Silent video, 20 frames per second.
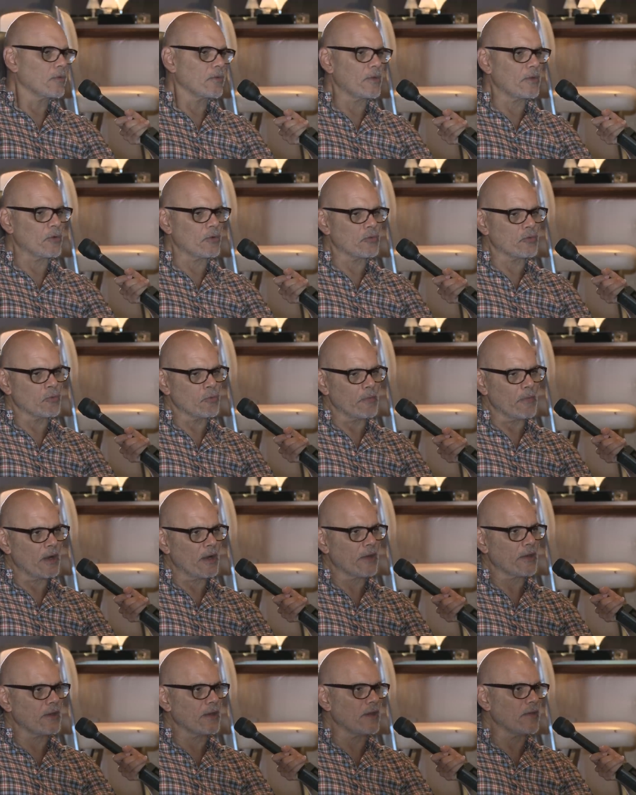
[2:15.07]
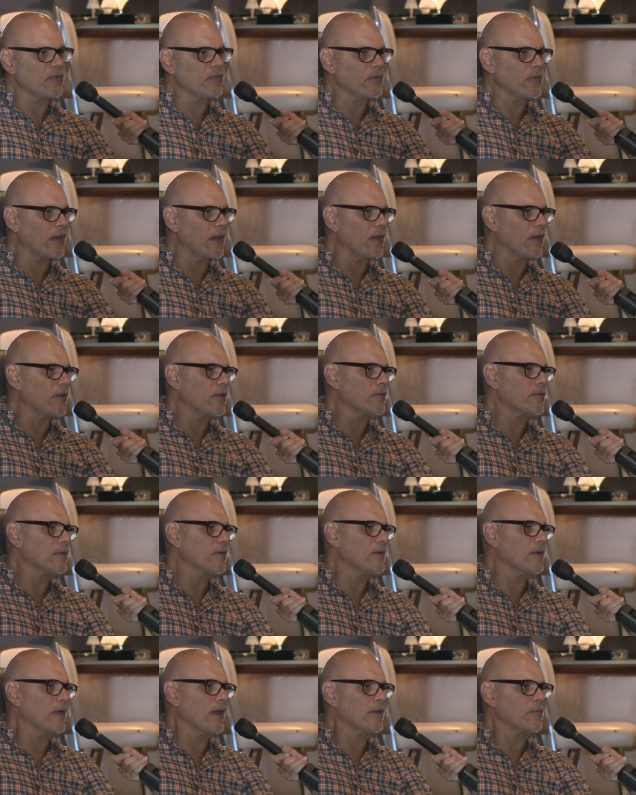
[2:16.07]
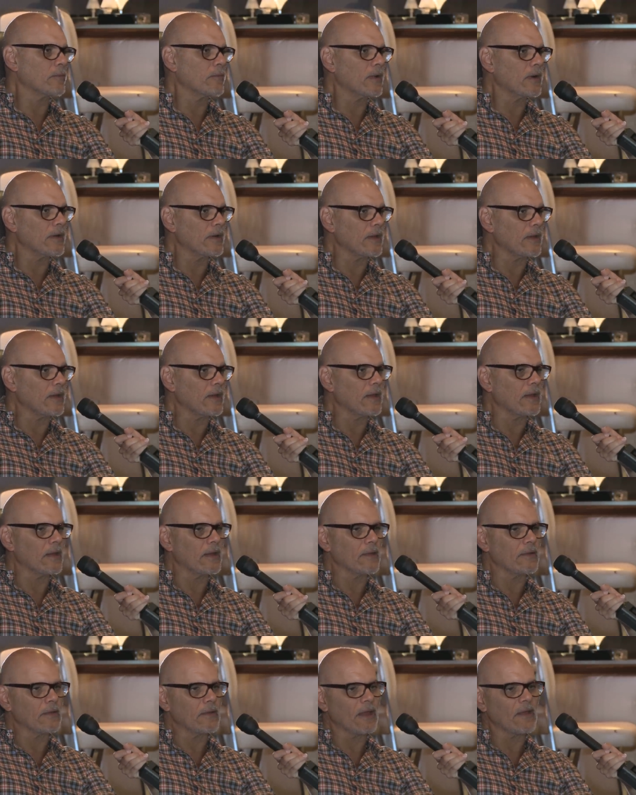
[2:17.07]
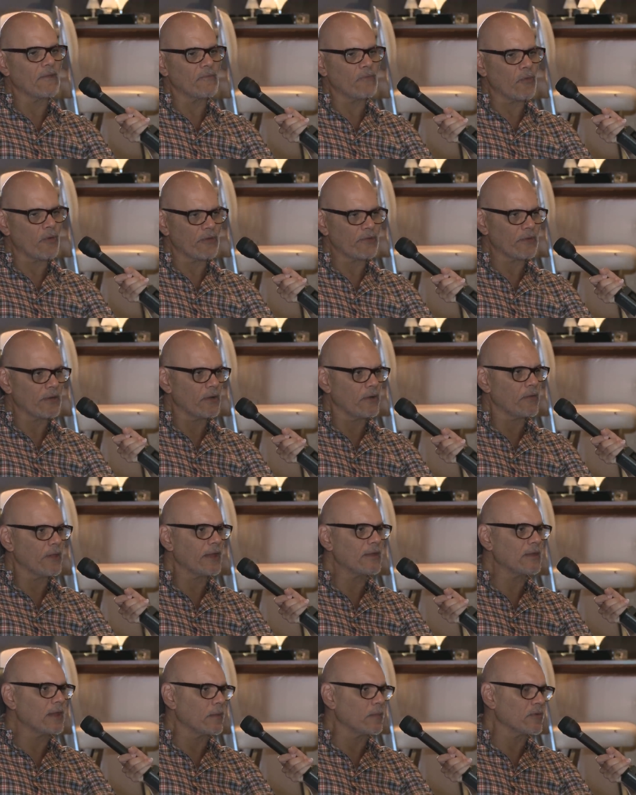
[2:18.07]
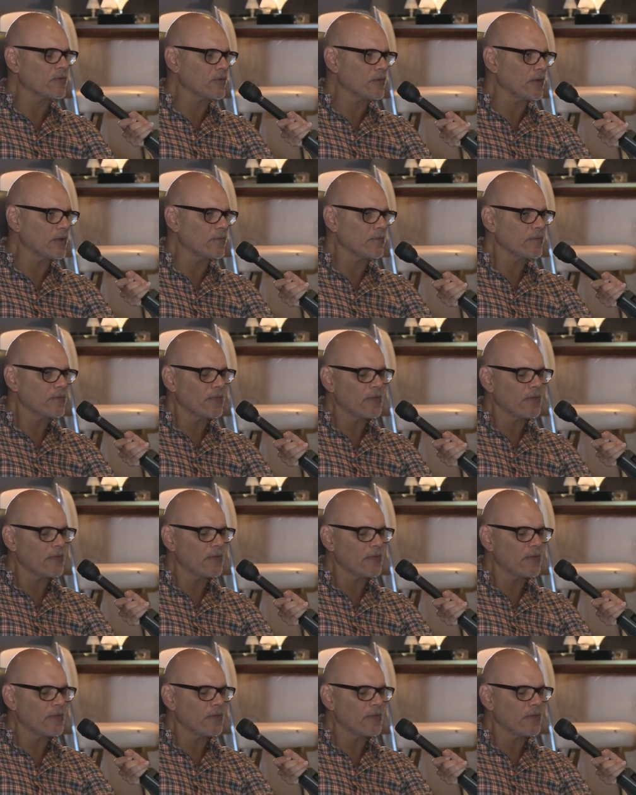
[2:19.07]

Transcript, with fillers: you know, to do marketing, sales, collect money, and invoice, and all that type of stuff.